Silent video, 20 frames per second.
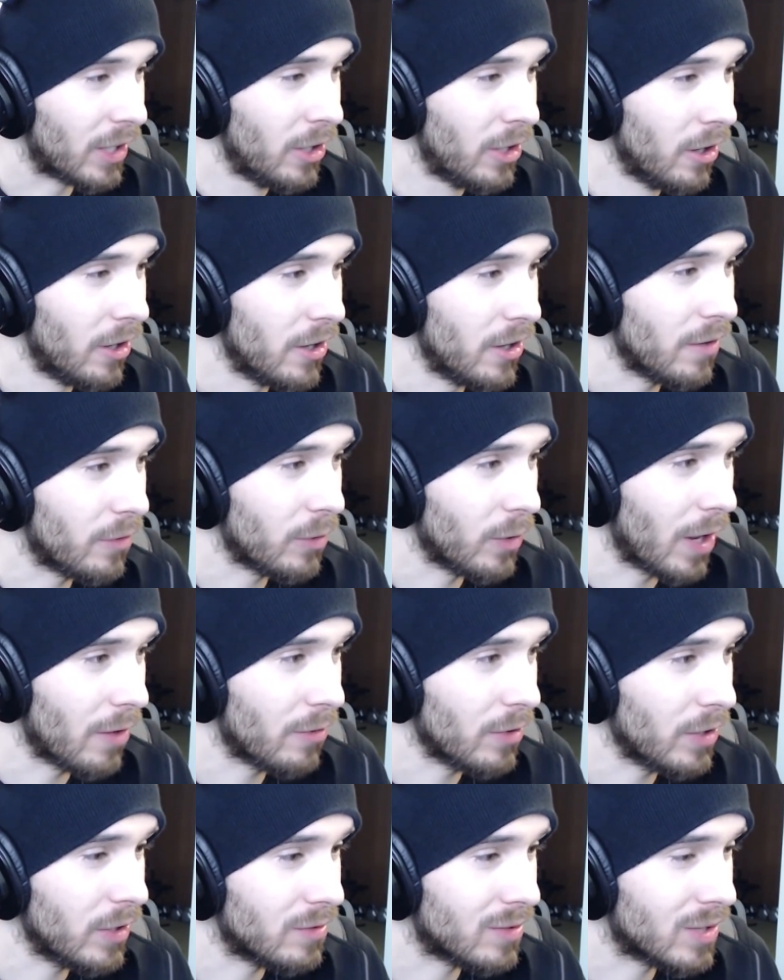I could. If you have
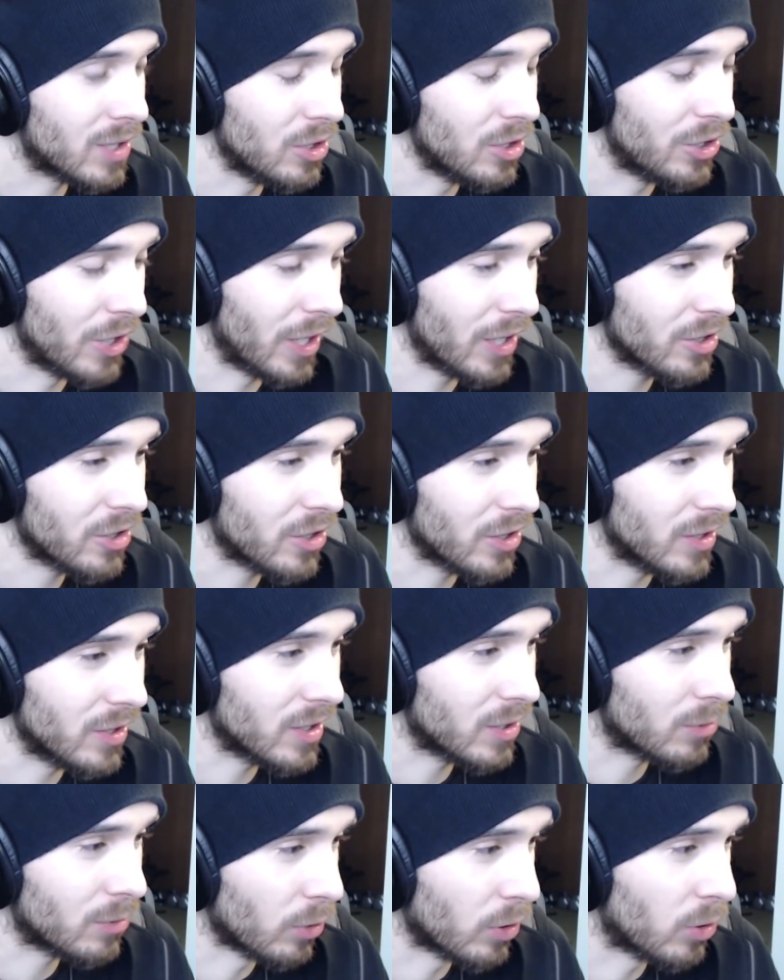any
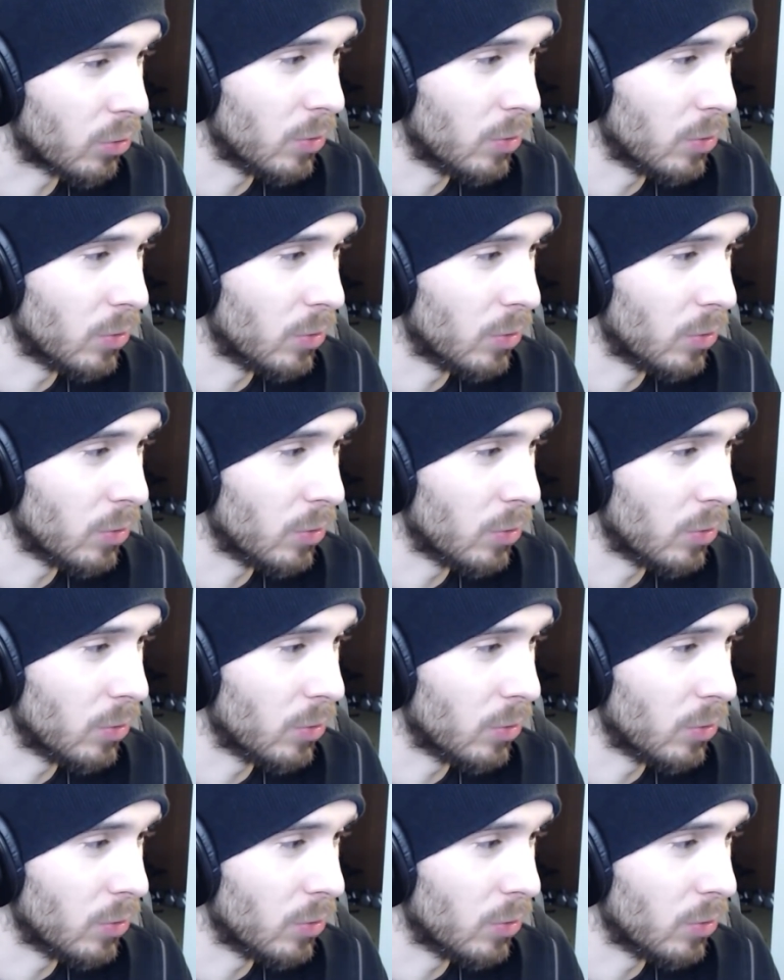suggestions for